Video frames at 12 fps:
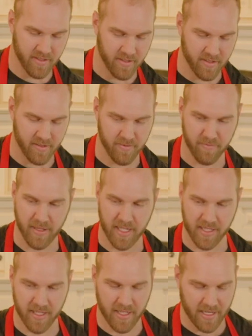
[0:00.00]
are
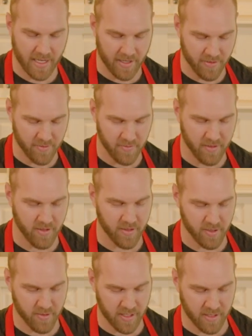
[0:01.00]
ready to get out on
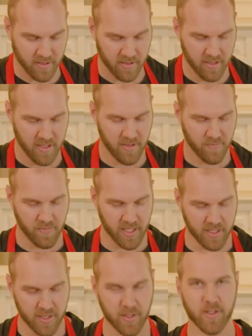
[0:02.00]
the grill.
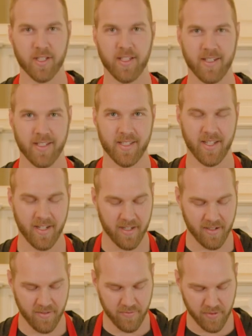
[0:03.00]
These 2 just need to
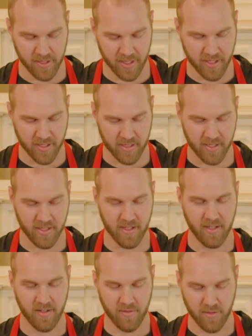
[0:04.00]
sear, fully cooked,
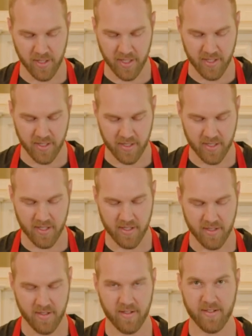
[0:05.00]

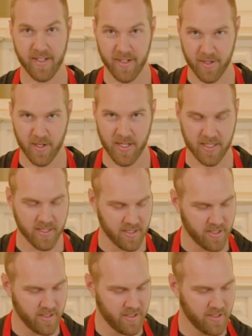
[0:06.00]
need a
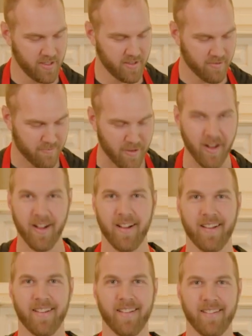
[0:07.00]
crust,
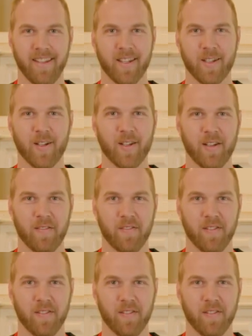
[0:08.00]
raw, need to cook it in